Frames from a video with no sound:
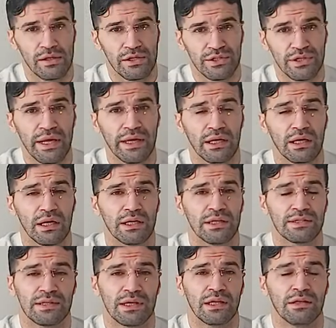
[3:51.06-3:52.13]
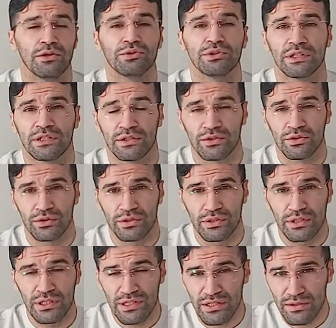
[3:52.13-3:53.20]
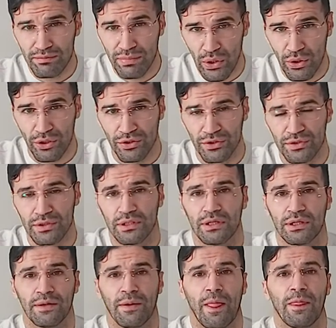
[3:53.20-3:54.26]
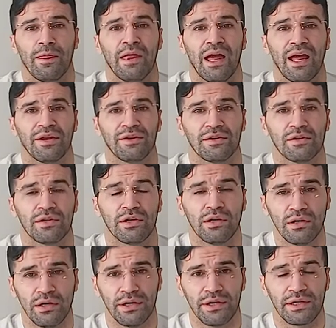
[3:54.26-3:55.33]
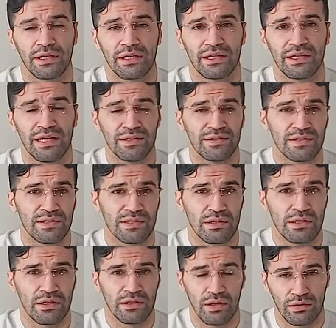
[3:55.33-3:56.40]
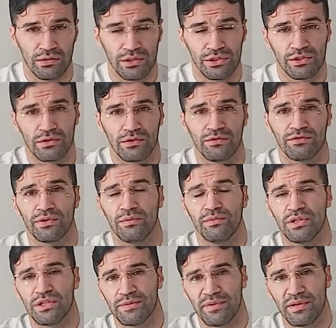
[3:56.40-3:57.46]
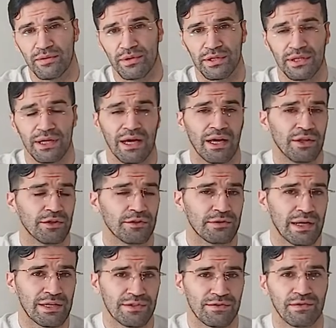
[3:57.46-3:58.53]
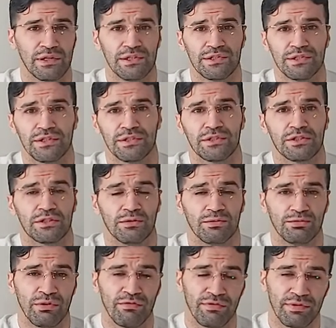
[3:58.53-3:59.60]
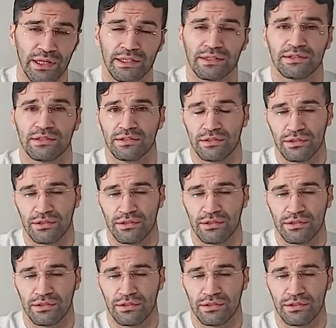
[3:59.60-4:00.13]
the Shaykh is alluding to this point, that the heart gets the knowledge from the spirit and transfers it, reflects it